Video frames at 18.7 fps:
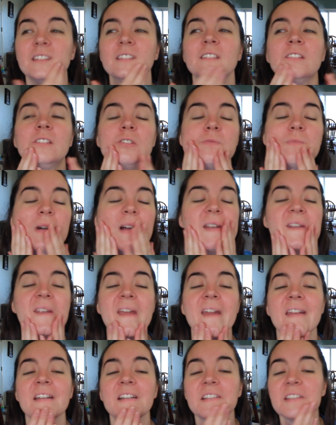to do my
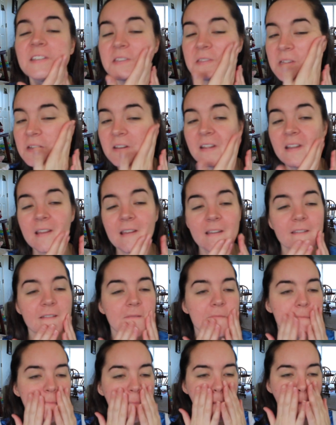nails
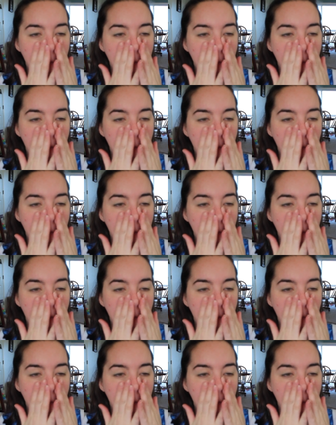today.